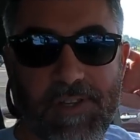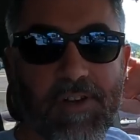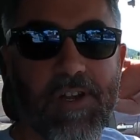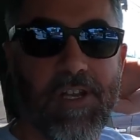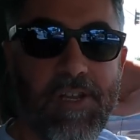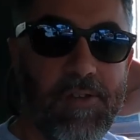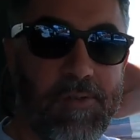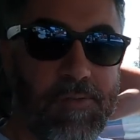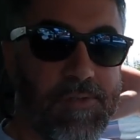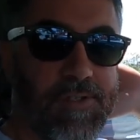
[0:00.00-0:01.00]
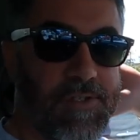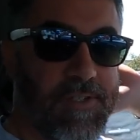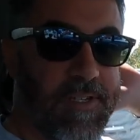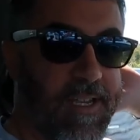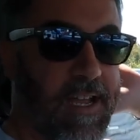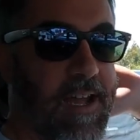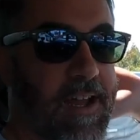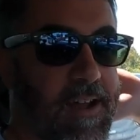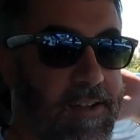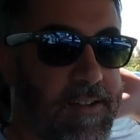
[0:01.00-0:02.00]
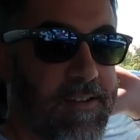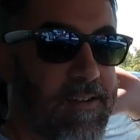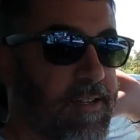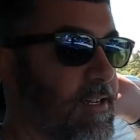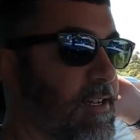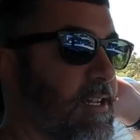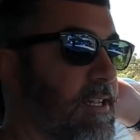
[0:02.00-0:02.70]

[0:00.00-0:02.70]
They're huge. They're, they're huge. Dense. Yeah. They're not airy.